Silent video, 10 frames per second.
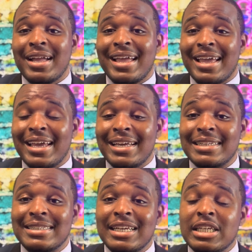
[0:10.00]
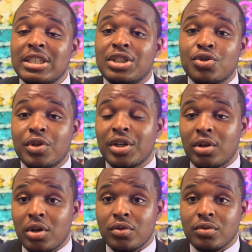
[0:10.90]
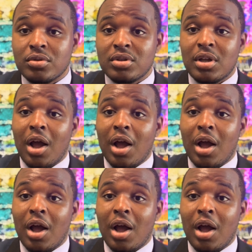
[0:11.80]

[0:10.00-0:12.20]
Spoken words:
and student loans